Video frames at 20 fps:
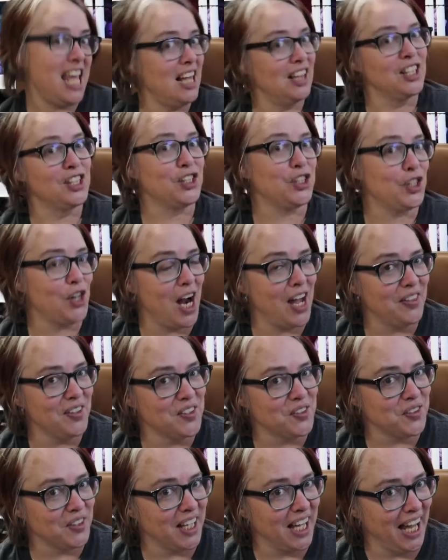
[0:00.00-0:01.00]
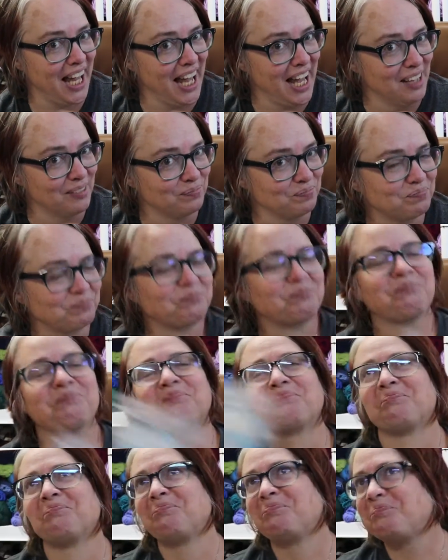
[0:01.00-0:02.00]
Let's try this again.
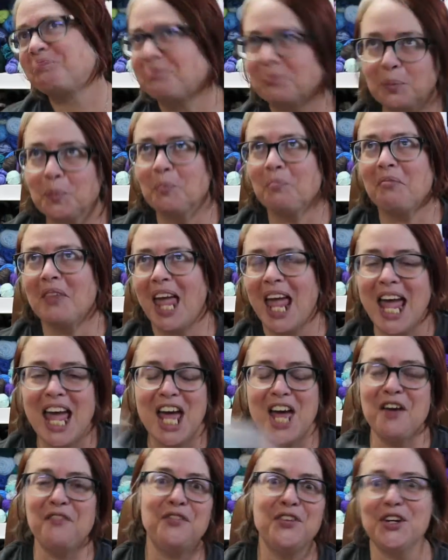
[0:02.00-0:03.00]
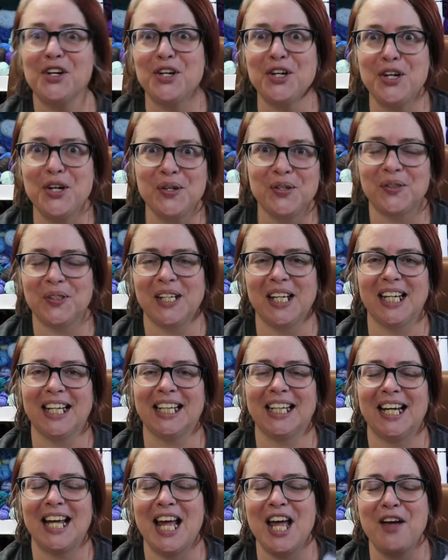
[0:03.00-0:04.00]

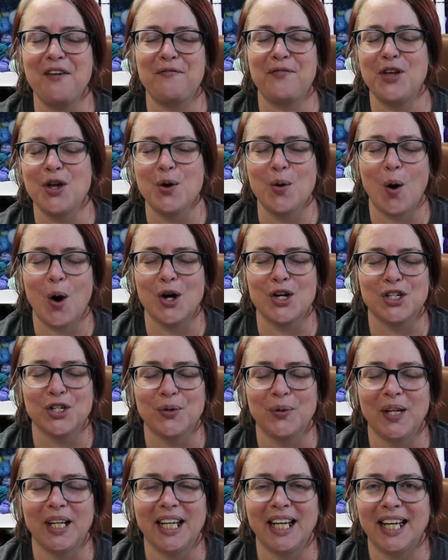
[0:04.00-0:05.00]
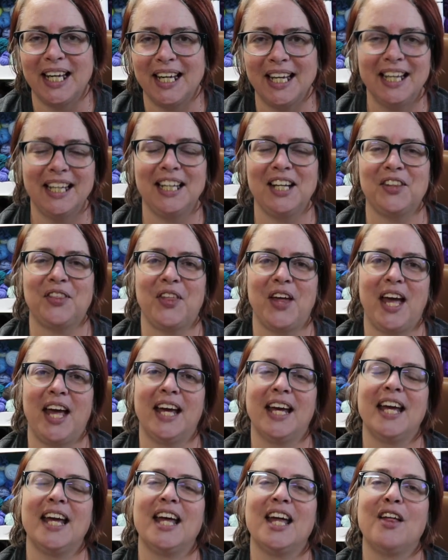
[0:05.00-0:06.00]
If you are doing
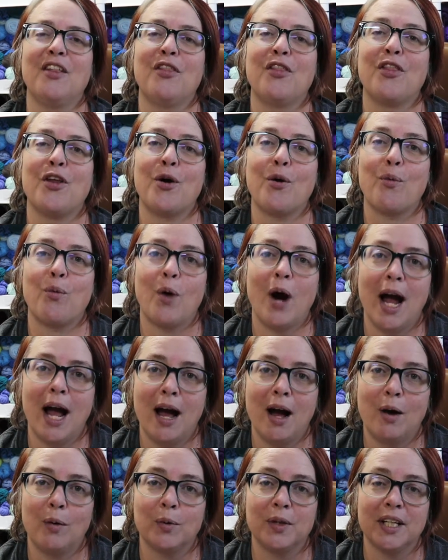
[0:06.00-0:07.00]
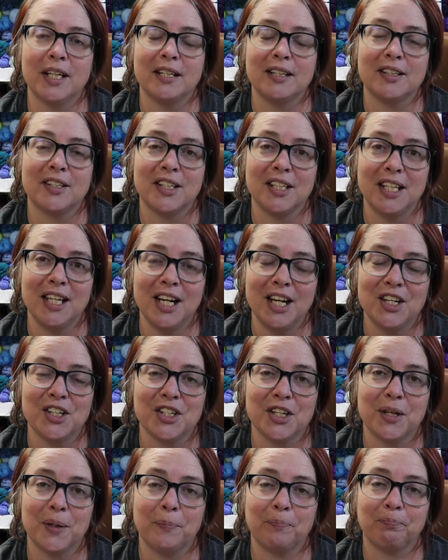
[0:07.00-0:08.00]
anything in the round in
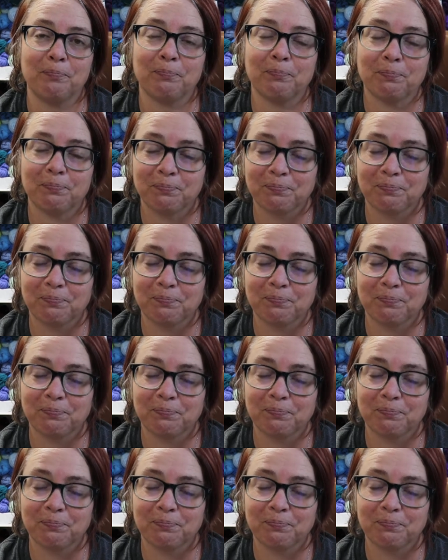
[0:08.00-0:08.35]
Tunisian